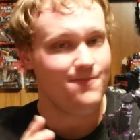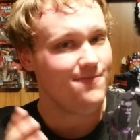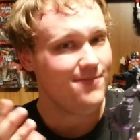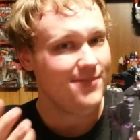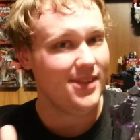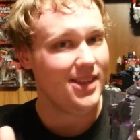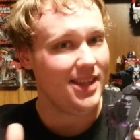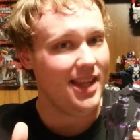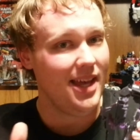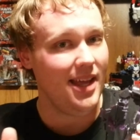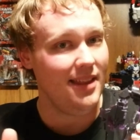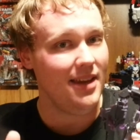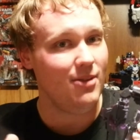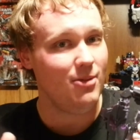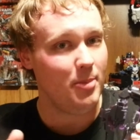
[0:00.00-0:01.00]
they
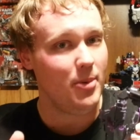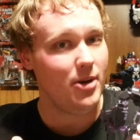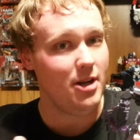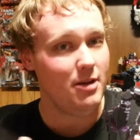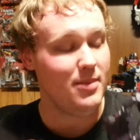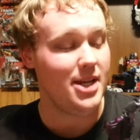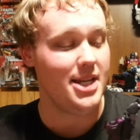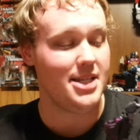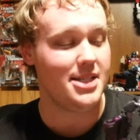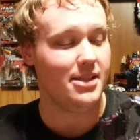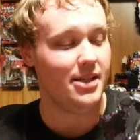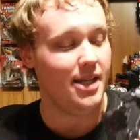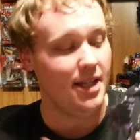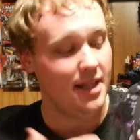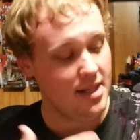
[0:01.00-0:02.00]
were pretty measly,
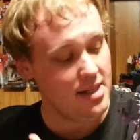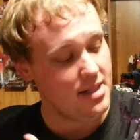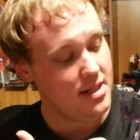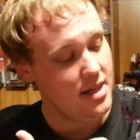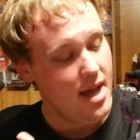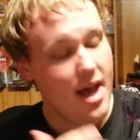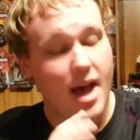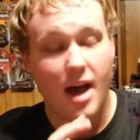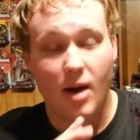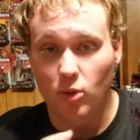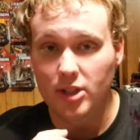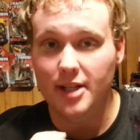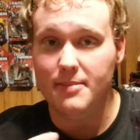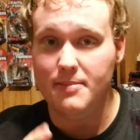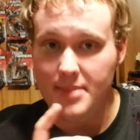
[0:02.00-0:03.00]
and these, we'll
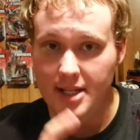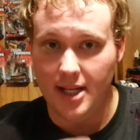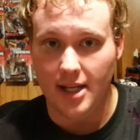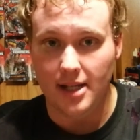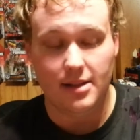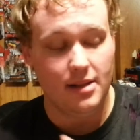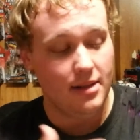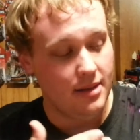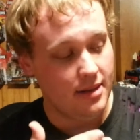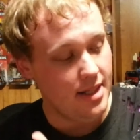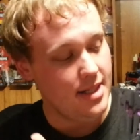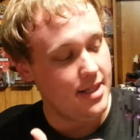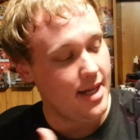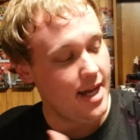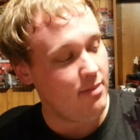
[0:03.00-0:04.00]
admit, these
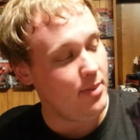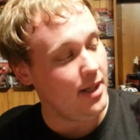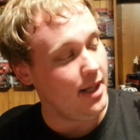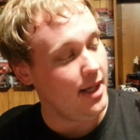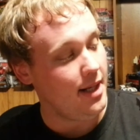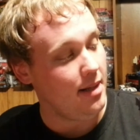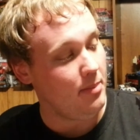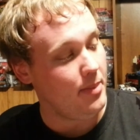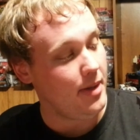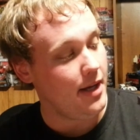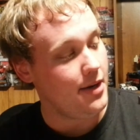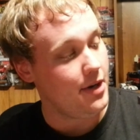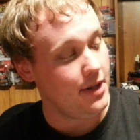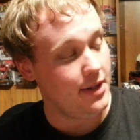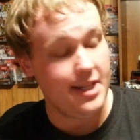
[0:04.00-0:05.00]
have been getting better,
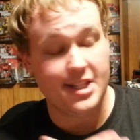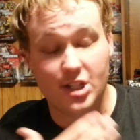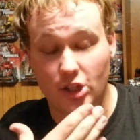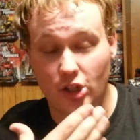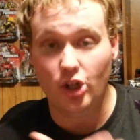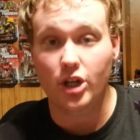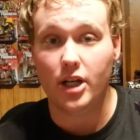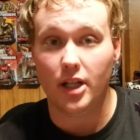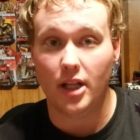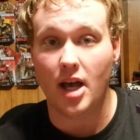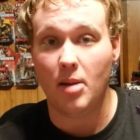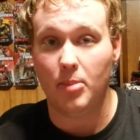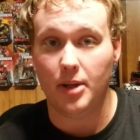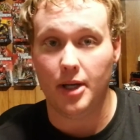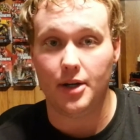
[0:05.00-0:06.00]
and these look a lot
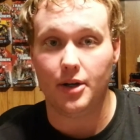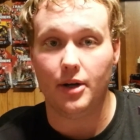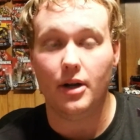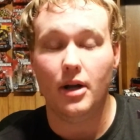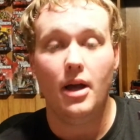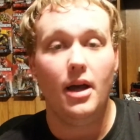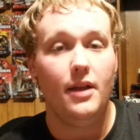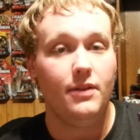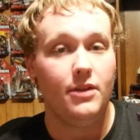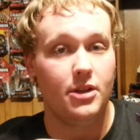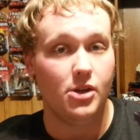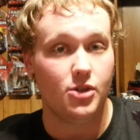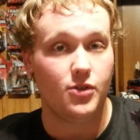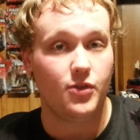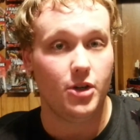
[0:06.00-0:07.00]
better than those
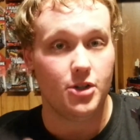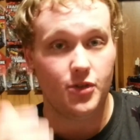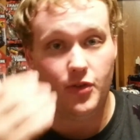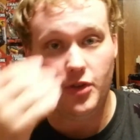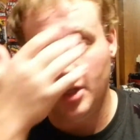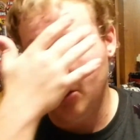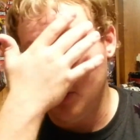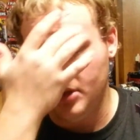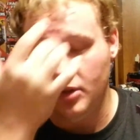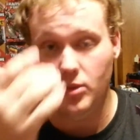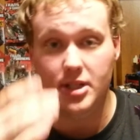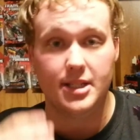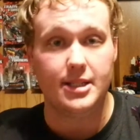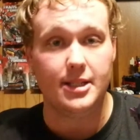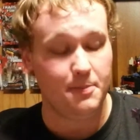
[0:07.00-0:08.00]
first figures that we've
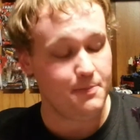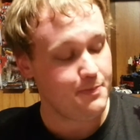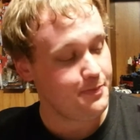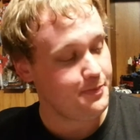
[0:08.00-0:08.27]
seen